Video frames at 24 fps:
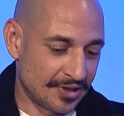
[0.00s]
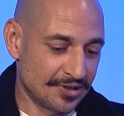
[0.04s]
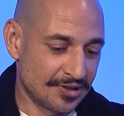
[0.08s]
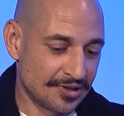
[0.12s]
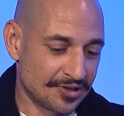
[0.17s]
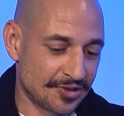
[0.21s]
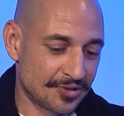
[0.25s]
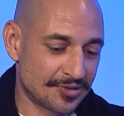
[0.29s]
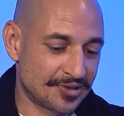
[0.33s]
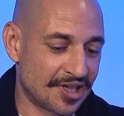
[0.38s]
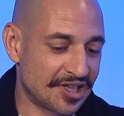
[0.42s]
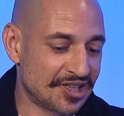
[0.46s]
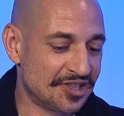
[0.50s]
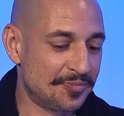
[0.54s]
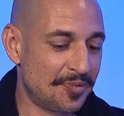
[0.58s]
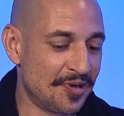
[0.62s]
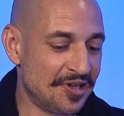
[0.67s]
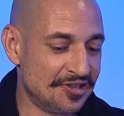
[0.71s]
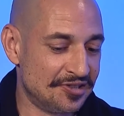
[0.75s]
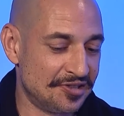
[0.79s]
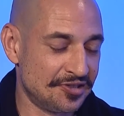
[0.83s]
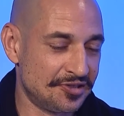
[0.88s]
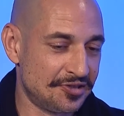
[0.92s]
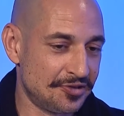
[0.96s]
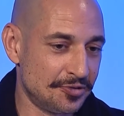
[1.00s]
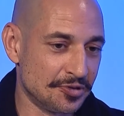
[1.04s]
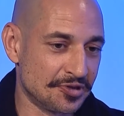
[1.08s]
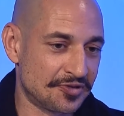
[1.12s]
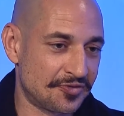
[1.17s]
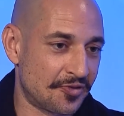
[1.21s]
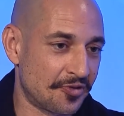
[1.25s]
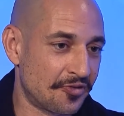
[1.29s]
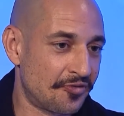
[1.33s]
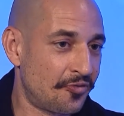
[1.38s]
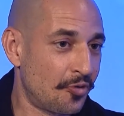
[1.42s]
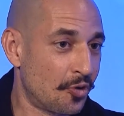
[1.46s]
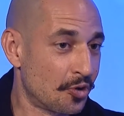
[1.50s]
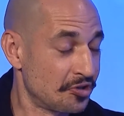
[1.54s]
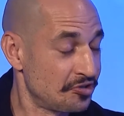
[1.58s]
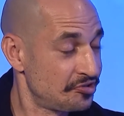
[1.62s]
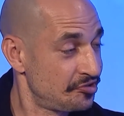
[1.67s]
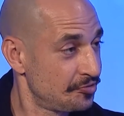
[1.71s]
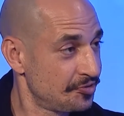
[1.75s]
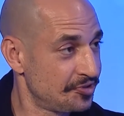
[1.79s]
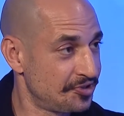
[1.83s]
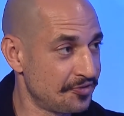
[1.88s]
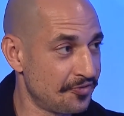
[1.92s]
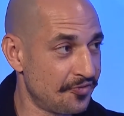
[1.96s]
So that space is used for photo
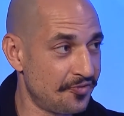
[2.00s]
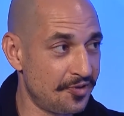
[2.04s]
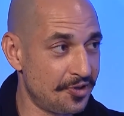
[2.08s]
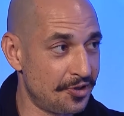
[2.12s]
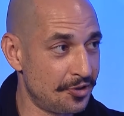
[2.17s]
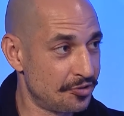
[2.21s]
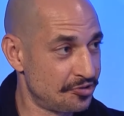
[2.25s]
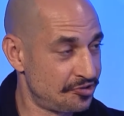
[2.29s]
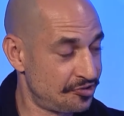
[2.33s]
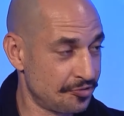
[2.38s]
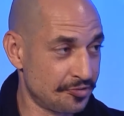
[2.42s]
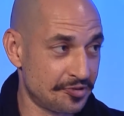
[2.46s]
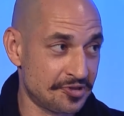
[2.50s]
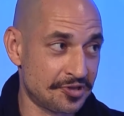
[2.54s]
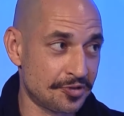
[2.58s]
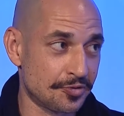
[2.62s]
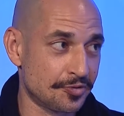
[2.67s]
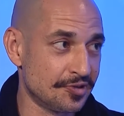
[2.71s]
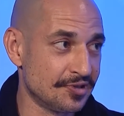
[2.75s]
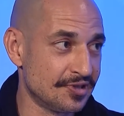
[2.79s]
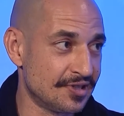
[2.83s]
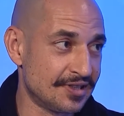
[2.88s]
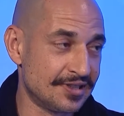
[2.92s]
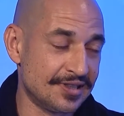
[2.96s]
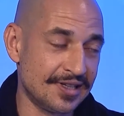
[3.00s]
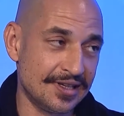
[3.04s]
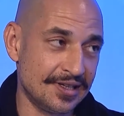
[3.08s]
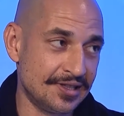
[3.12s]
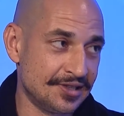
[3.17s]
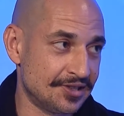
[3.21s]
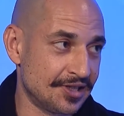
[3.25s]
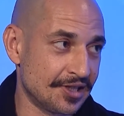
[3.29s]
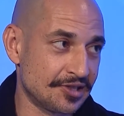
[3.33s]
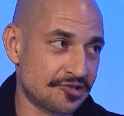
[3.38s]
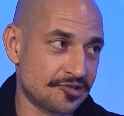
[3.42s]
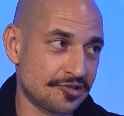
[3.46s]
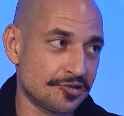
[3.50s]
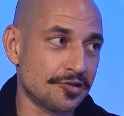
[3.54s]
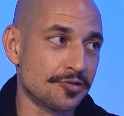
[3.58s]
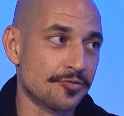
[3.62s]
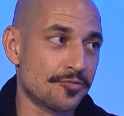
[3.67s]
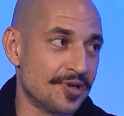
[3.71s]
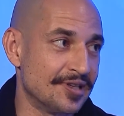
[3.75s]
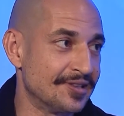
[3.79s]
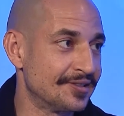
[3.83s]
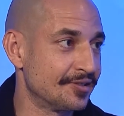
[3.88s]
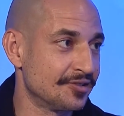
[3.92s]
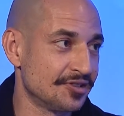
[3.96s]
shoots and video shoots during the day. It's actually a
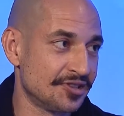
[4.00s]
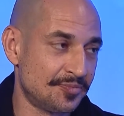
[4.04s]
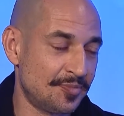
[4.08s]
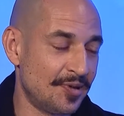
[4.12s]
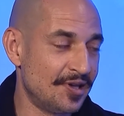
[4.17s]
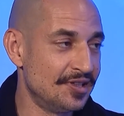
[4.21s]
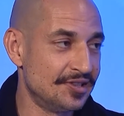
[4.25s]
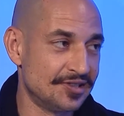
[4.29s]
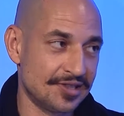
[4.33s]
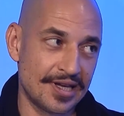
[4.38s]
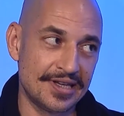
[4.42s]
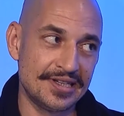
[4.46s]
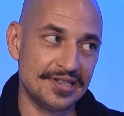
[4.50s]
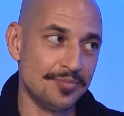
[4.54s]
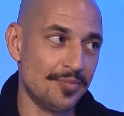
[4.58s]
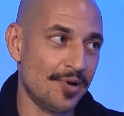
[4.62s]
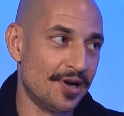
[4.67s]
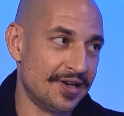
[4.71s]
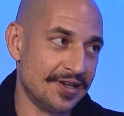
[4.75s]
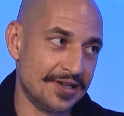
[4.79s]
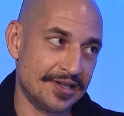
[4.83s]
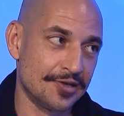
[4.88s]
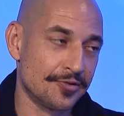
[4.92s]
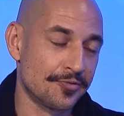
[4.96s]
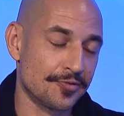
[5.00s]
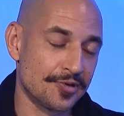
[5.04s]
rental space. Anybody can